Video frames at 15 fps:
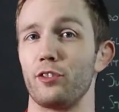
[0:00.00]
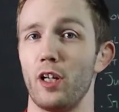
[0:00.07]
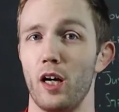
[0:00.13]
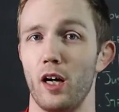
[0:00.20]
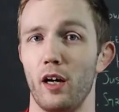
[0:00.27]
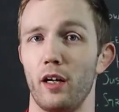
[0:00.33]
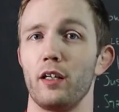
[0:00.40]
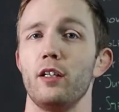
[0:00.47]

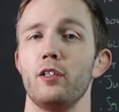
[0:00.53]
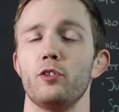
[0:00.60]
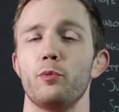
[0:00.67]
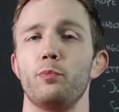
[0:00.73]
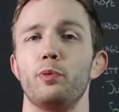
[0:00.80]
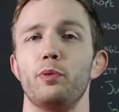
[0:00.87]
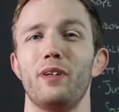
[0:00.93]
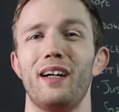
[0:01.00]
long. So
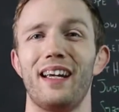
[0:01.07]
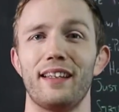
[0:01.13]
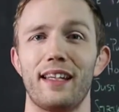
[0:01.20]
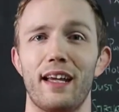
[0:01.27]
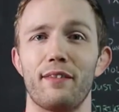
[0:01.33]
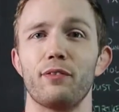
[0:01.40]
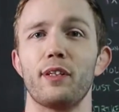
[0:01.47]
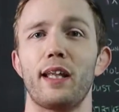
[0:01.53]
plan
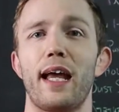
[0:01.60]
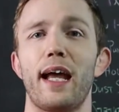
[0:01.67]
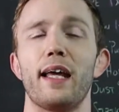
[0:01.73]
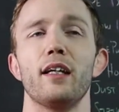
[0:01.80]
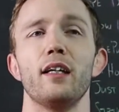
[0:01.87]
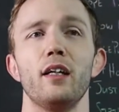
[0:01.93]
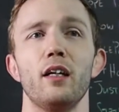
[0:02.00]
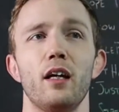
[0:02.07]
that for that.